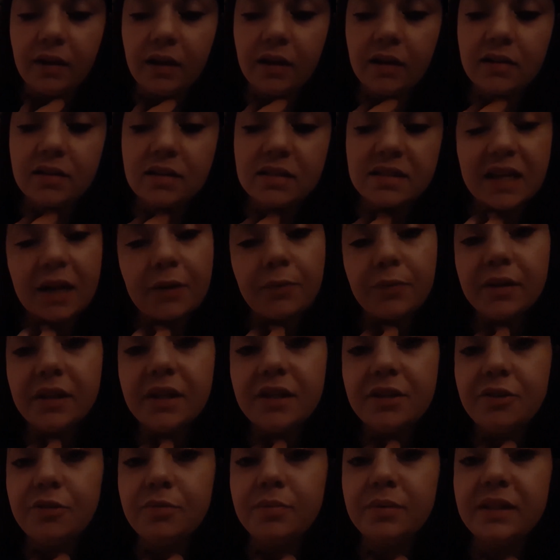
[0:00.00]
because I really
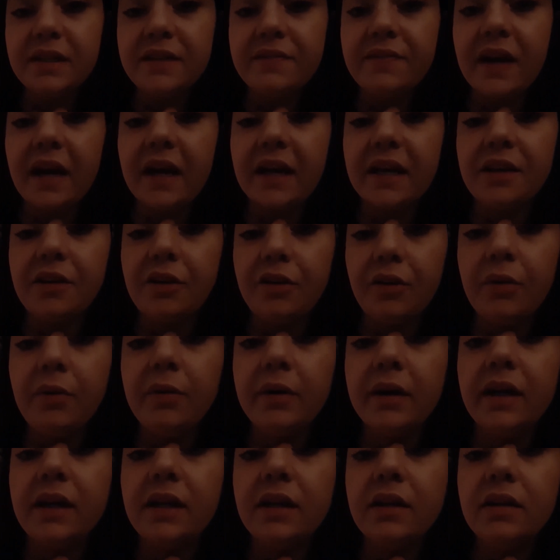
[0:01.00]
do believe I can do
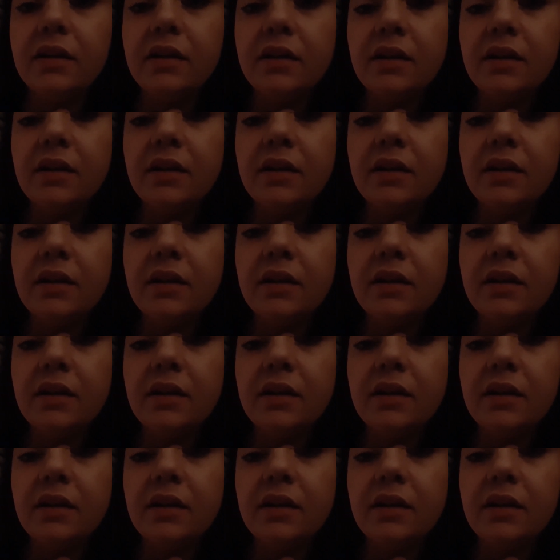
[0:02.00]
it.